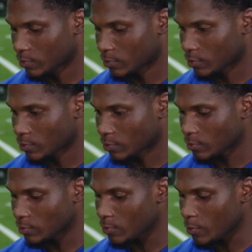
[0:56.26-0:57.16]

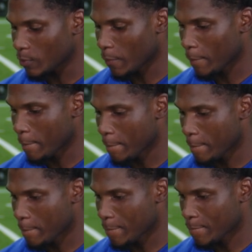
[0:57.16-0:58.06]

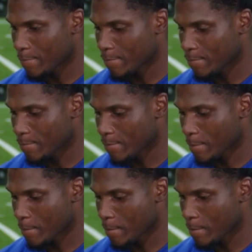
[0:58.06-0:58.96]

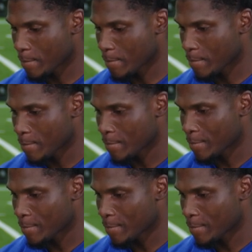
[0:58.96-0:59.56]
The person shown says nothing.